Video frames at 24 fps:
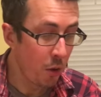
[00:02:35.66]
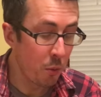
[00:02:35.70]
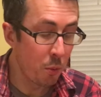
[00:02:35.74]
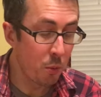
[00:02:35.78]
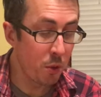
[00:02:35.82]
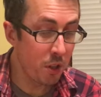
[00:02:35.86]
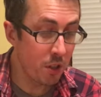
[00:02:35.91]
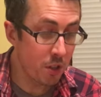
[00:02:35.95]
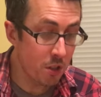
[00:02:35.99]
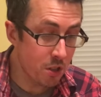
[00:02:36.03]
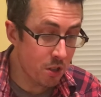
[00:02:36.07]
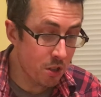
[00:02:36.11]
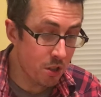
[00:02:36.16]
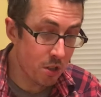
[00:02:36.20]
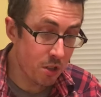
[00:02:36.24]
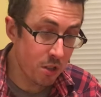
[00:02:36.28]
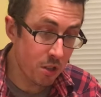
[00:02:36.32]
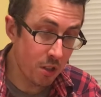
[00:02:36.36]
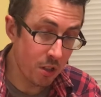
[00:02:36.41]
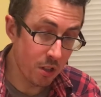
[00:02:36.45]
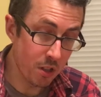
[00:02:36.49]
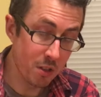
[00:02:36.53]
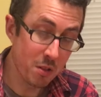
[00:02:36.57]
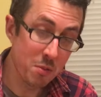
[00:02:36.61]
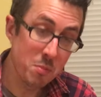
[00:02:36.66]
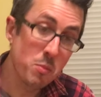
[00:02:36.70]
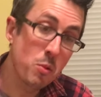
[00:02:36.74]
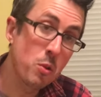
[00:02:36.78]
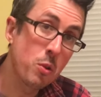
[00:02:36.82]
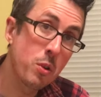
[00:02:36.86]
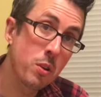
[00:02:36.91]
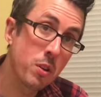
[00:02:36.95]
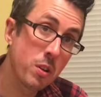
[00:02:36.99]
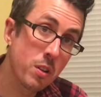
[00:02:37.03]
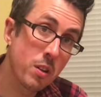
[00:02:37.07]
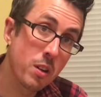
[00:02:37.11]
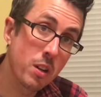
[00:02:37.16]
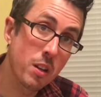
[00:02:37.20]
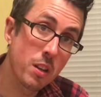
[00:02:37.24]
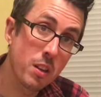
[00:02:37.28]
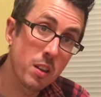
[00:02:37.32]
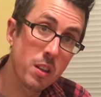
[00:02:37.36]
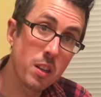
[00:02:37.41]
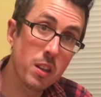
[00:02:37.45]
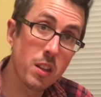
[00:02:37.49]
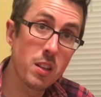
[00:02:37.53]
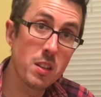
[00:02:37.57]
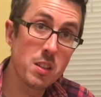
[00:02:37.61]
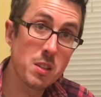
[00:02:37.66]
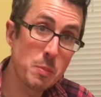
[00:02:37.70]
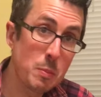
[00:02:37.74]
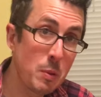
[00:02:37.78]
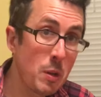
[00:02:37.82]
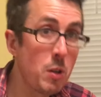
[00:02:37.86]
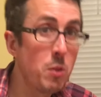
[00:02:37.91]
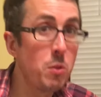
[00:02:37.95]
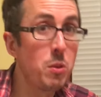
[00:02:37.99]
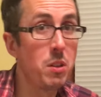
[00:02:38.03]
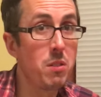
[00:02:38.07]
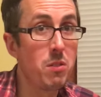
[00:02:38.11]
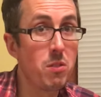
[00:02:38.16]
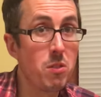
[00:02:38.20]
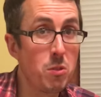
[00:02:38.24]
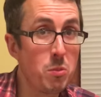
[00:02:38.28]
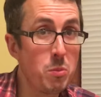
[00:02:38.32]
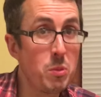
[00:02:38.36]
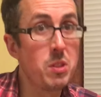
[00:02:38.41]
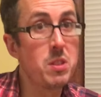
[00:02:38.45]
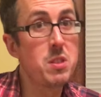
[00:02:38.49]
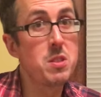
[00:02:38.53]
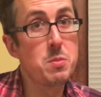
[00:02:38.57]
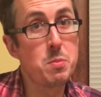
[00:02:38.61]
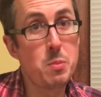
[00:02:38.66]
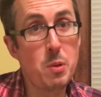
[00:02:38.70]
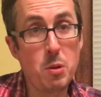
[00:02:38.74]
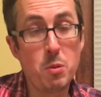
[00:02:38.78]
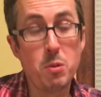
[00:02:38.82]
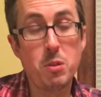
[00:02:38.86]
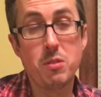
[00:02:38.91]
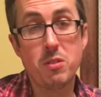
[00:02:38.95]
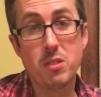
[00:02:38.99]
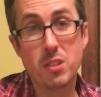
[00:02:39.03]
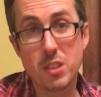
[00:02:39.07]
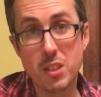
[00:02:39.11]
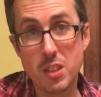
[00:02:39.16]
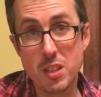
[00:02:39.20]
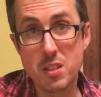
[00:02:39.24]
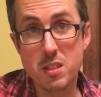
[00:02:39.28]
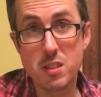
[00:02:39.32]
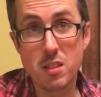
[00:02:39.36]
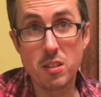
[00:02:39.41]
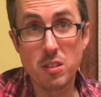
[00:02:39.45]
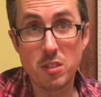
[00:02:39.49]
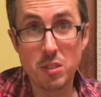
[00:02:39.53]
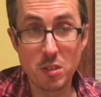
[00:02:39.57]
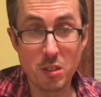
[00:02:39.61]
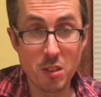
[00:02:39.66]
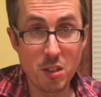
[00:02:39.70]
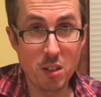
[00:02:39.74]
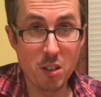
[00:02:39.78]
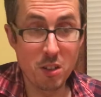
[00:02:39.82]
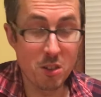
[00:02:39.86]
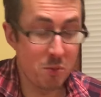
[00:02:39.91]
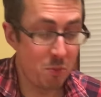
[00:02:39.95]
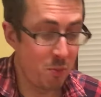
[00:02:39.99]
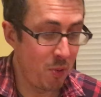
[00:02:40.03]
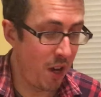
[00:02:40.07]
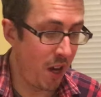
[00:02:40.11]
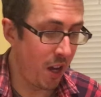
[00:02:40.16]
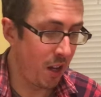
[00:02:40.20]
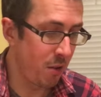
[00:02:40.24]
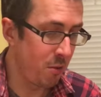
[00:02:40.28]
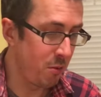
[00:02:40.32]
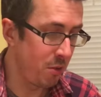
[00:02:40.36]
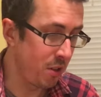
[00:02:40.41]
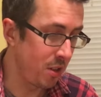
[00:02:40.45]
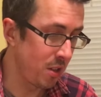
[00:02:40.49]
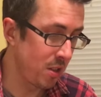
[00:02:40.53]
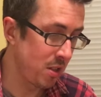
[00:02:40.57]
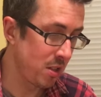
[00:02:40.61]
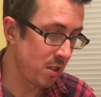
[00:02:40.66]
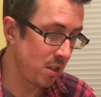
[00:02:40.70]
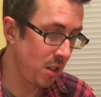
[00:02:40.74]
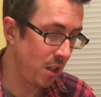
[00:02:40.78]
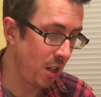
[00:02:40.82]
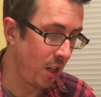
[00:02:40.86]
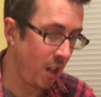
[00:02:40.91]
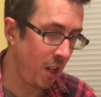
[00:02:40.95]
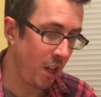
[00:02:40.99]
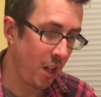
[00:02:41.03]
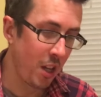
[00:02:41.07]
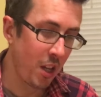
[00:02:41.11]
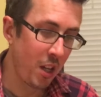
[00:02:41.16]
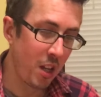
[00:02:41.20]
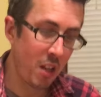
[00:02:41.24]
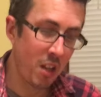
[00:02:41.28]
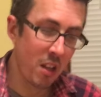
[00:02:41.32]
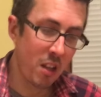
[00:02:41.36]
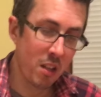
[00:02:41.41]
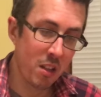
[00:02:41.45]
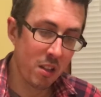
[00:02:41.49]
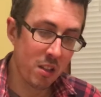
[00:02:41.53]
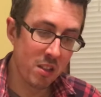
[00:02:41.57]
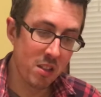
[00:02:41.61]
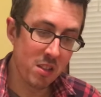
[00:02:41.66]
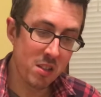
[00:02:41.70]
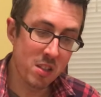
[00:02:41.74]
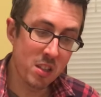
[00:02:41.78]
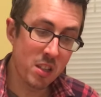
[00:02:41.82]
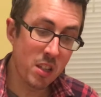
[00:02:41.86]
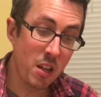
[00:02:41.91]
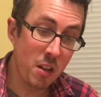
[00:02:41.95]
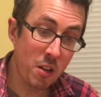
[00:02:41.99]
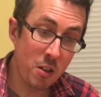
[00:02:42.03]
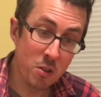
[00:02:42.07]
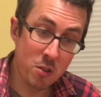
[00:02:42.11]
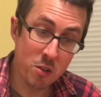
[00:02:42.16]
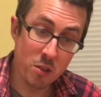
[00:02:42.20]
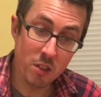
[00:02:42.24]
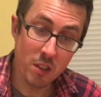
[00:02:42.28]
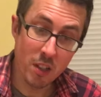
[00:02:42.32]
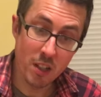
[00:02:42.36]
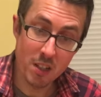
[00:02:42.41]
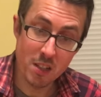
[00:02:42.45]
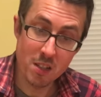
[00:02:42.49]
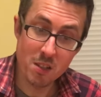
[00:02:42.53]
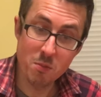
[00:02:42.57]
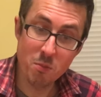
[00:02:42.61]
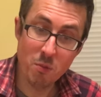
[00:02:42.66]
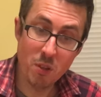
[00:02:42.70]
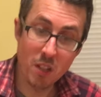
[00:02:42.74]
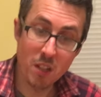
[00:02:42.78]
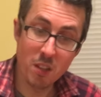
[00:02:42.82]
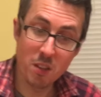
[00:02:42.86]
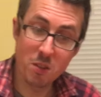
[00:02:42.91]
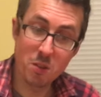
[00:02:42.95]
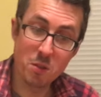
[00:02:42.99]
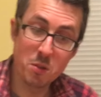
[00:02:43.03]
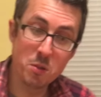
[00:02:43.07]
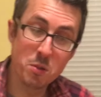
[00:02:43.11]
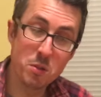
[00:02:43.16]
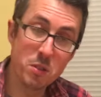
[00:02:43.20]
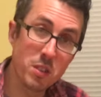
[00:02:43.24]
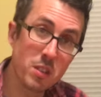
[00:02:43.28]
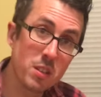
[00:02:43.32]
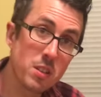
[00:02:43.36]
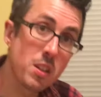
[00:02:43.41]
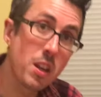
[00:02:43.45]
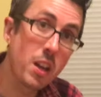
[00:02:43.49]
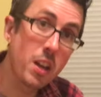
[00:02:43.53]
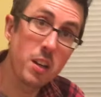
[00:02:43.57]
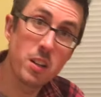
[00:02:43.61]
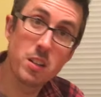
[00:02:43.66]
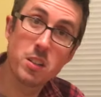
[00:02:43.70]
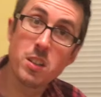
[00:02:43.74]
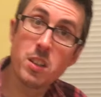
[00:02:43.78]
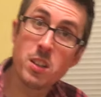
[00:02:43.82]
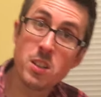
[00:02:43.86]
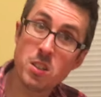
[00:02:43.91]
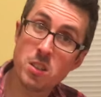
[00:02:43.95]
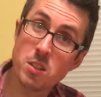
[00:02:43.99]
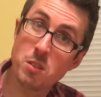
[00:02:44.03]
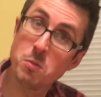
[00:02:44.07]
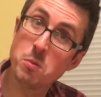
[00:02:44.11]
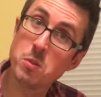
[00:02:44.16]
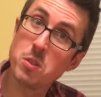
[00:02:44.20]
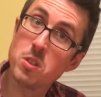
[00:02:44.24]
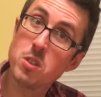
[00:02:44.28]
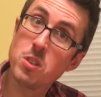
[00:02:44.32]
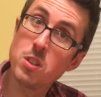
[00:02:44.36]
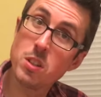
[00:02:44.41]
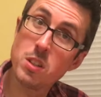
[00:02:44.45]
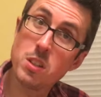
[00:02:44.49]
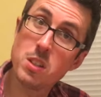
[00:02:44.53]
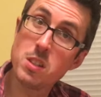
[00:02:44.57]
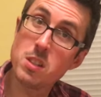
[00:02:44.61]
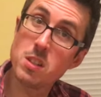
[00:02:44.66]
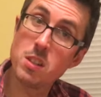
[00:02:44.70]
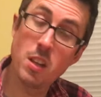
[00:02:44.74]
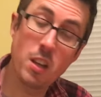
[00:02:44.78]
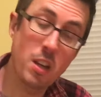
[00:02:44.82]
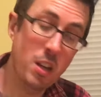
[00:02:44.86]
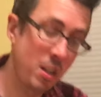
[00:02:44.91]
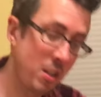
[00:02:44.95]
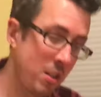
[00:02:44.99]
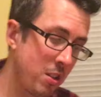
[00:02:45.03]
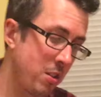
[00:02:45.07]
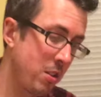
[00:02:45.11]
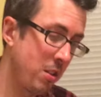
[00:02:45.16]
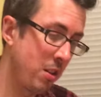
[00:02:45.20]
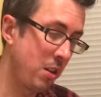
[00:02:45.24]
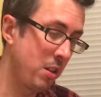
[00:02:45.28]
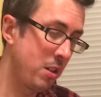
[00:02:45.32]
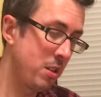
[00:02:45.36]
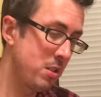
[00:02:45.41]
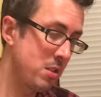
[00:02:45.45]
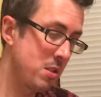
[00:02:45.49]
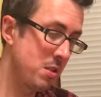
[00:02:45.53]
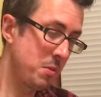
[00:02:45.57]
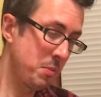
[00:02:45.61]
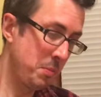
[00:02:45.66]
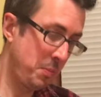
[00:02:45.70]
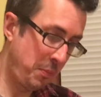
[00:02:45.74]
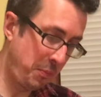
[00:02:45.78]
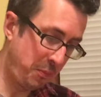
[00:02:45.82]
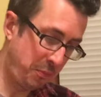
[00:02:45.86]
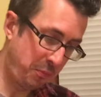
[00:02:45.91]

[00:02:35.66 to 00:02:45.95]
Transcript: which is more than the Spellweaver, but the Spellweaver gets all her cards back once. The Scoundrel has to make it through the entire dungeon with just nine cards,